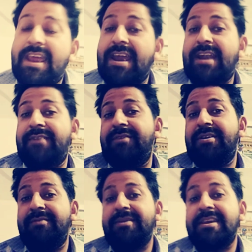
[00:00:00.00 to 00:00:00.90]
and
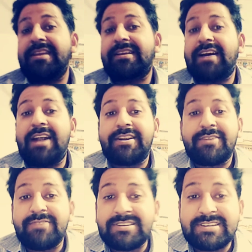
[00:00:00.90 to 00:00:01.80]
will be in
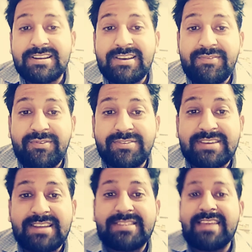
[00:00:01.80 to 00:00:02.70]
continuation in
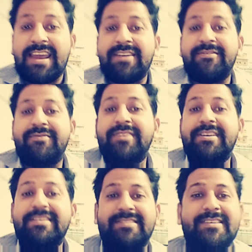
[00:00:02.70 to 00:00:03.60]
future, then we
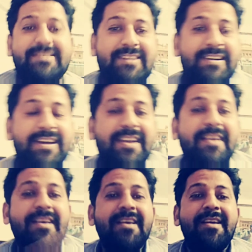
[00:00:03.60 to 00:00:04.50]
discuss under
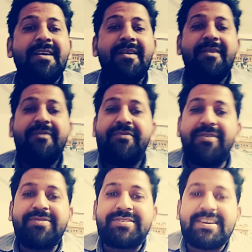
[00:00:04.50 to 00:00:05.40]

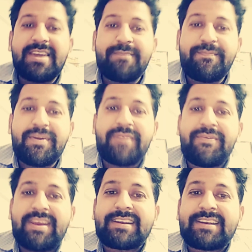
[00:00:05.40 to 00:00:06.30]
future
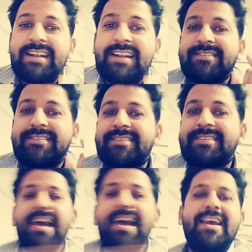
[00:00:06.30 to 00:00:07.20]
perfect continuous
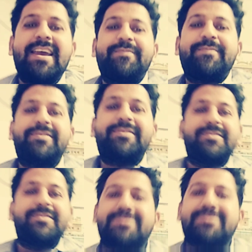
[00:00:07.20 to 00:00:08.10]
type.
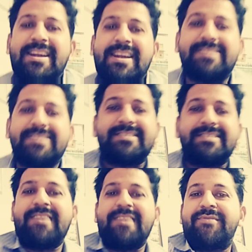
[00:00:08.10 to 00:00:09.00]
So
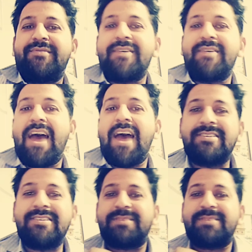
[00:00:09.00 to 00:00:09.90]
students, if you
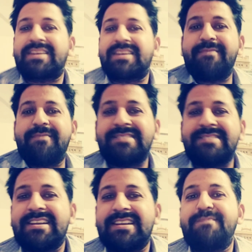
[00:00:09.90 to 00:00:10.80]
haven't subscribed my
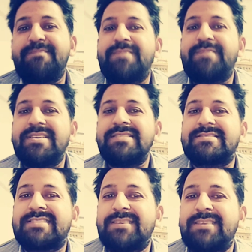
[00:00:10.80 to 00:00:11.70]
channel, please
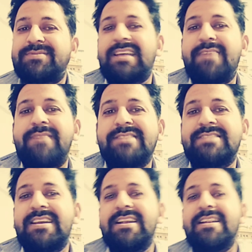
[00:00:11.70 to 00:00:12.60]
subscribe my
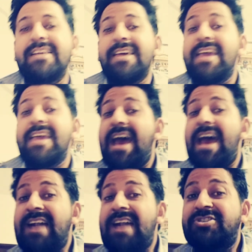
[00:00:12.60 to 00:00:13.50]
channel
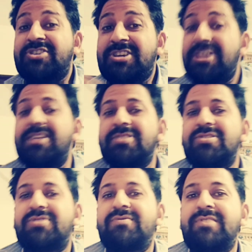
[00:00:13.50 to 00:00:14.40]
and share
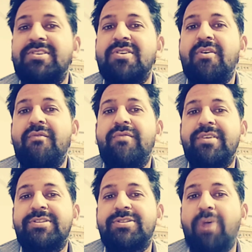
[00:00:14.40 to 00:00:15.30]
this video
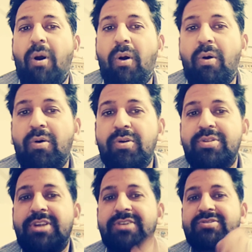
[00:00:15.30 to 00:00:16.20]
with
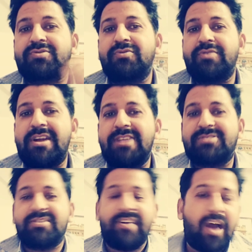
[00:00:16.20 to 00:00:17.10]
all the
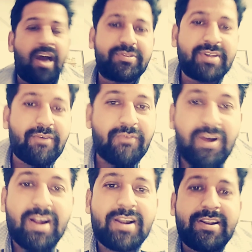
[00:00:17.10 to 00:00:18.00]
students around the
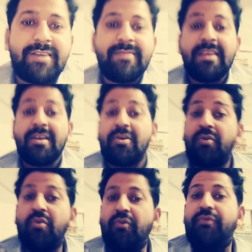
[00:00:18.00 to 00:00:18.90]
world
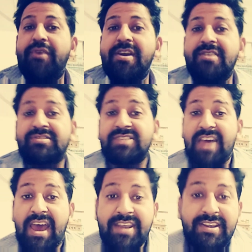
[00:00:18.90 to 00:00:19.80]
who face
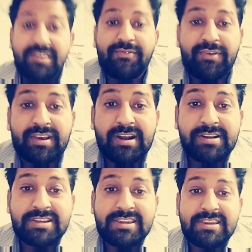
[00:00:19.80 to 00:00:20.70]
any
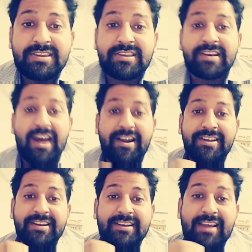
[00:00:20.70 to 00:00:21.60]
difficulty
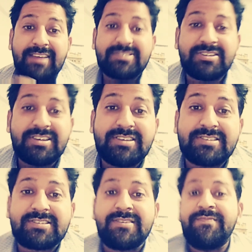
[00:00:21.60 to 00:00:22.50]
regarding
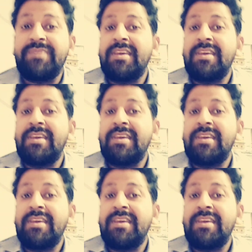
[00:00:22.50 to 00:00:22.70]
tenses.